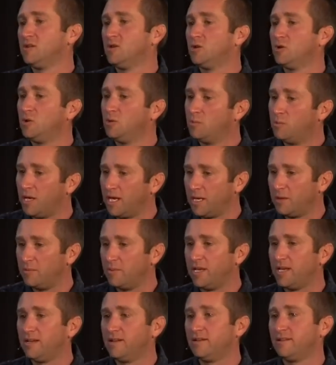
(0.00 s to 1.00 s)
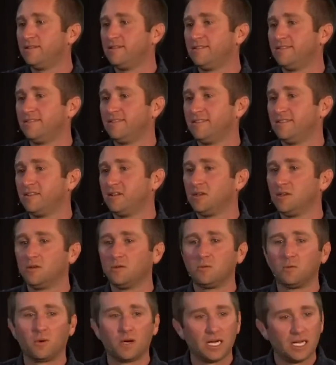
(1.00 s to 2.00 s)
Who made me?
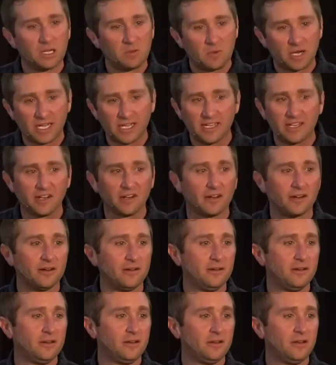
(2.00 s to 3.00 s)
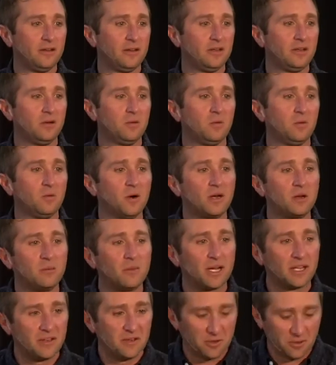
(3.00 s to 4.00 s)
Why am I here? What
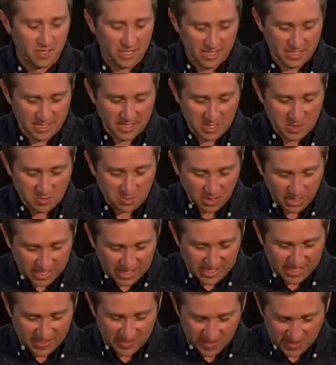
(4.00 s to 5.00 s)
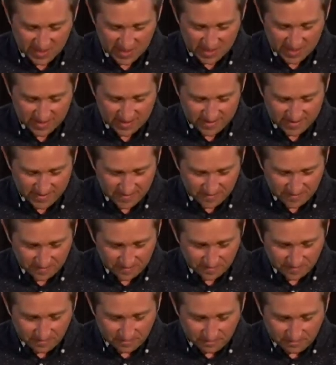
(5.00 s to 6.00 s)
am I doing in this place?
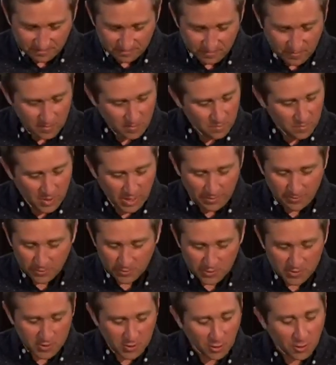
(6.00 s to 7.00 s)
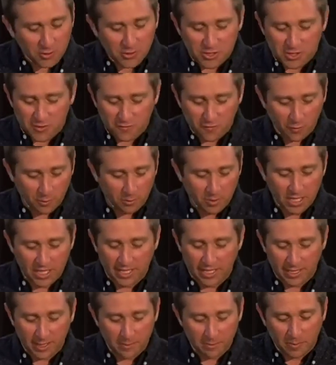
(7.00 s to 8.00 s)
People search for
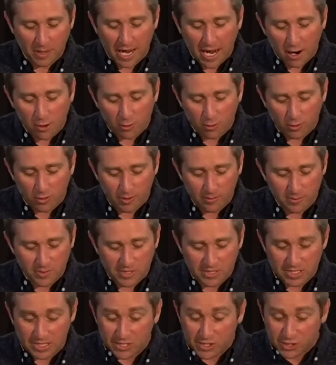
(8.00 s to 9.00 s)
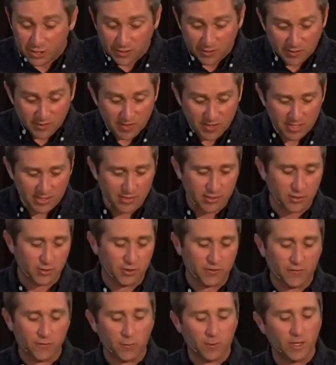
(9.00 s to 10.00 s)
meaning in power and positions. They
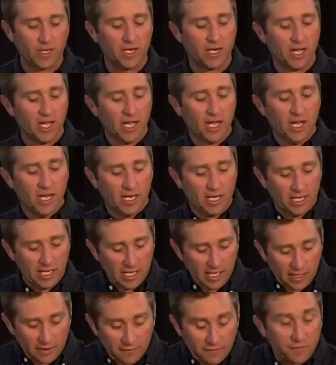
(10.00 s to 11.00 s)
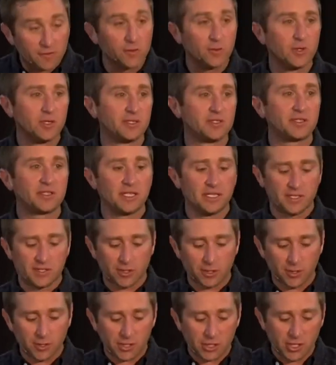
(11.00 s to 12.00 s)
search for it in influence. They
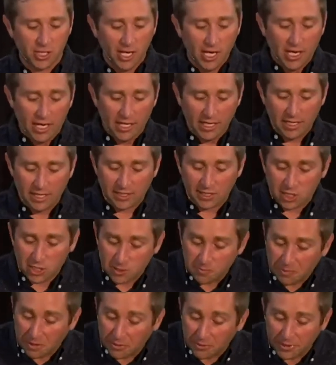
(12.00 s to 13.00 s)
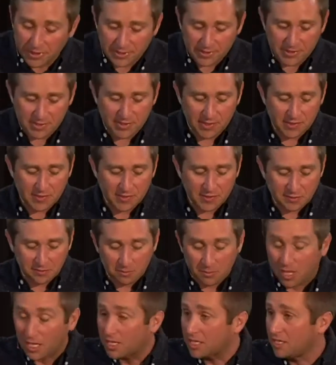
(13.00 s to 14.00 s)
search in experiences
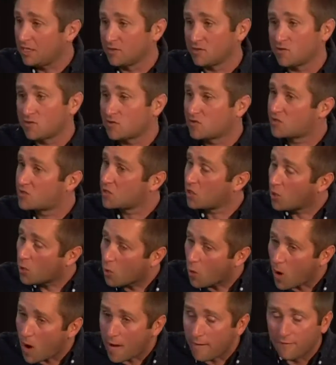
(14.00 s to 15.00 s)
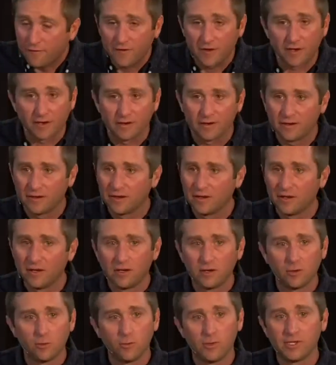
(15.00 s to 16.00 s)
and money. And so often,
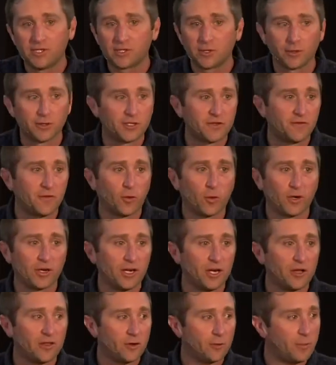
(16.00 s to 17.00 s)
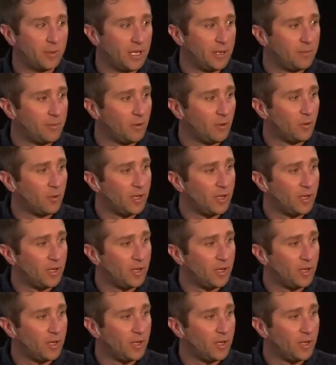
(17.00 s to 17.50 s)
we search for it in other people.